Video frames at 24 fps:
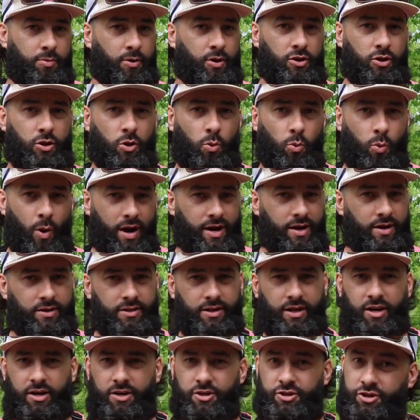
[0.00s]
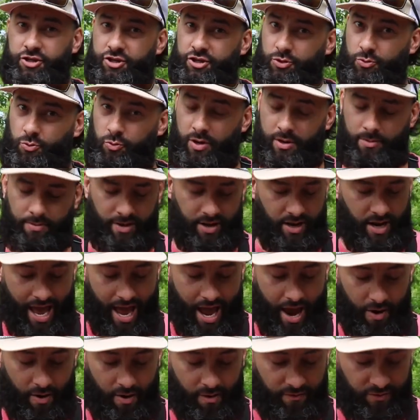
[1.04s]
Put a little weight on there and just swim it.
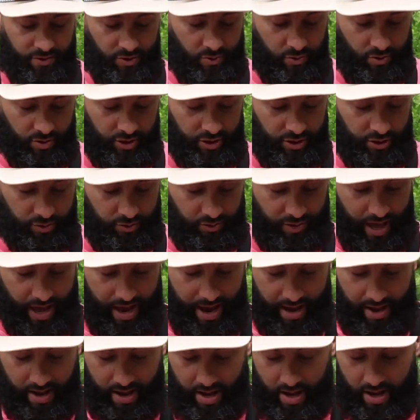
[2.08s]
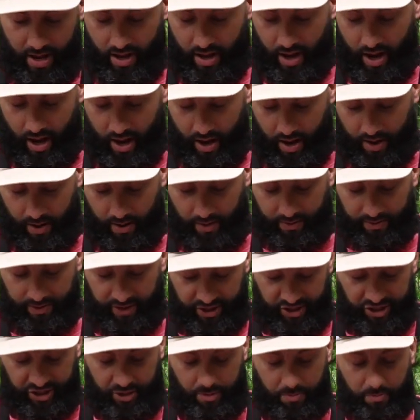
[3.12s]
However you want to do that.
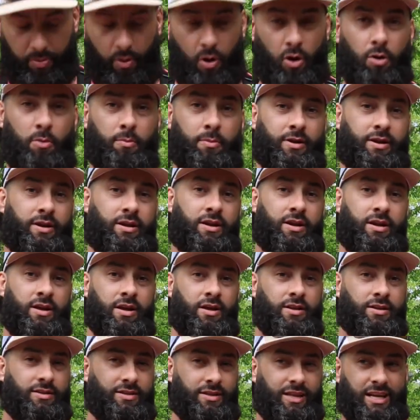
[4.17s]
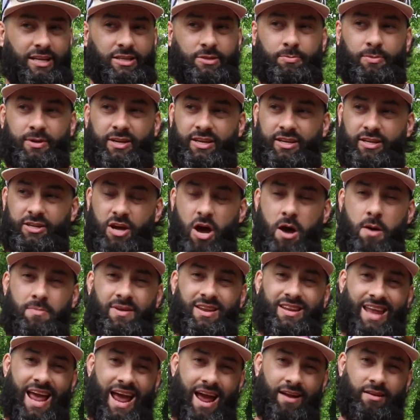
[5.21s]
This compartment lets me dumb
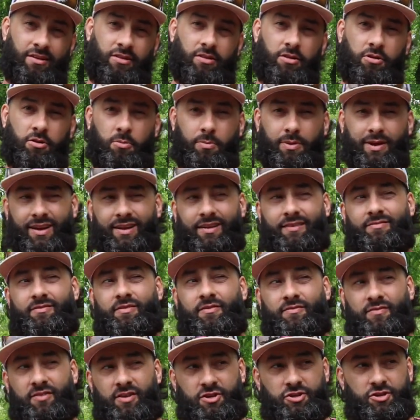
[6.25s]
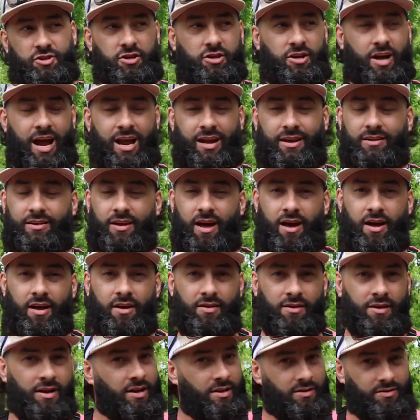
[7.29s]
it down a little bit if the fish are kind of
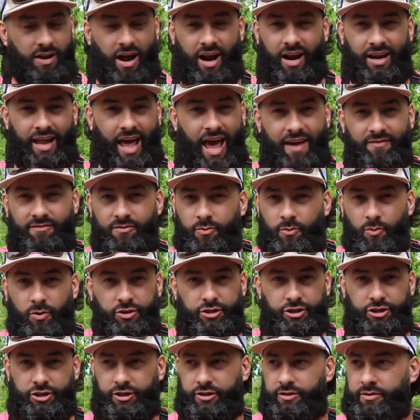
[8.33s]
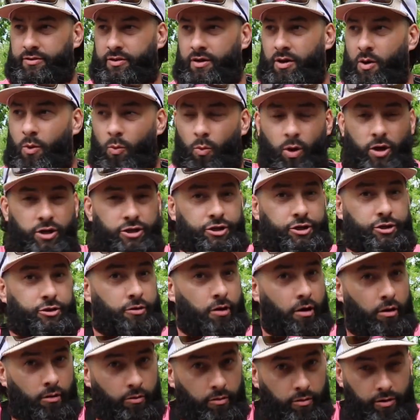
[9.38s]
not having what you're
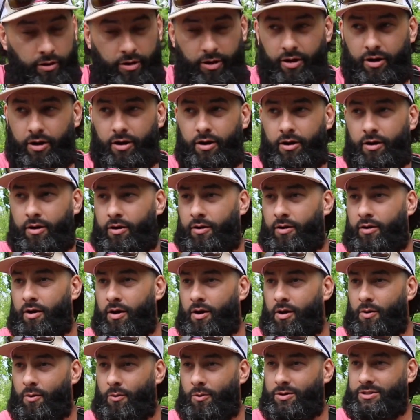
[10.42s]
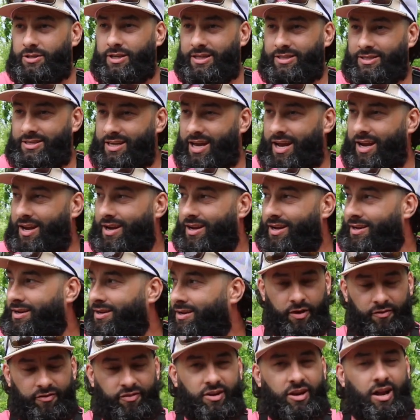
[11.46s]
throwing, or what's that saying?
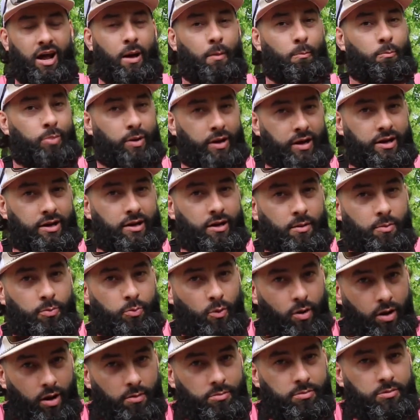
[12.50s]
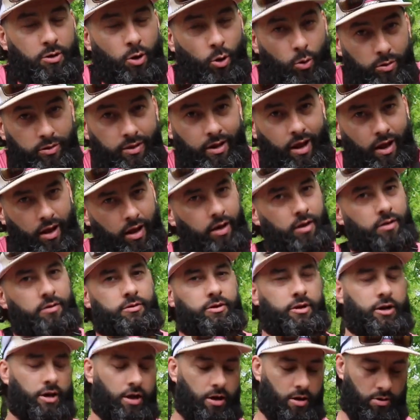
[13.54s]
If you're not picking up what I'm throwing down,
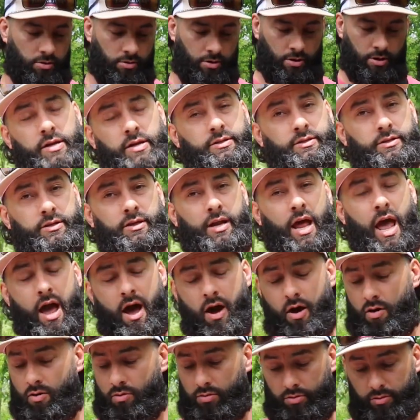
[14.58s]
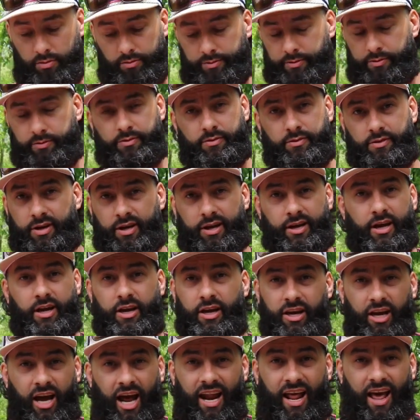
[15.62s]
you know. So now
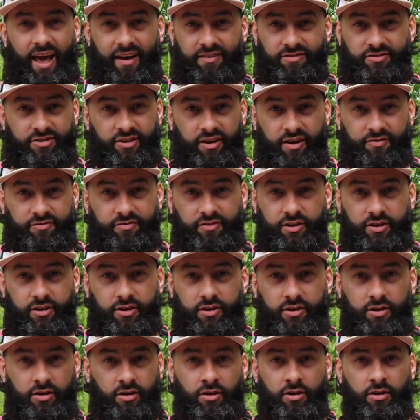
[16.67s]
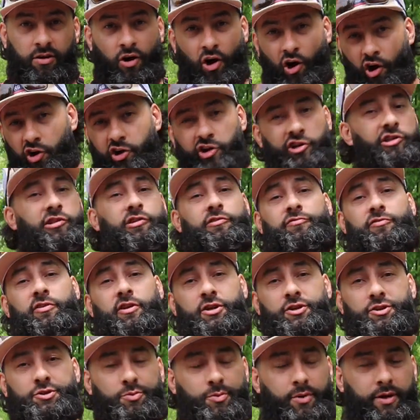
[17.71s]
you got to have stuff to hook the
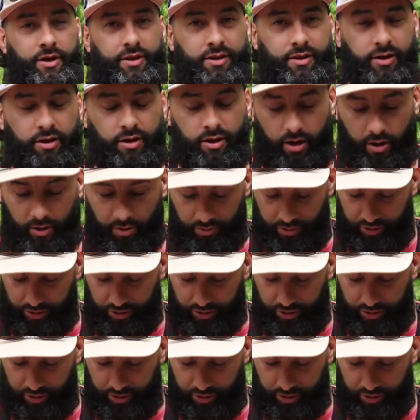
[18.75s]
fish with, you know.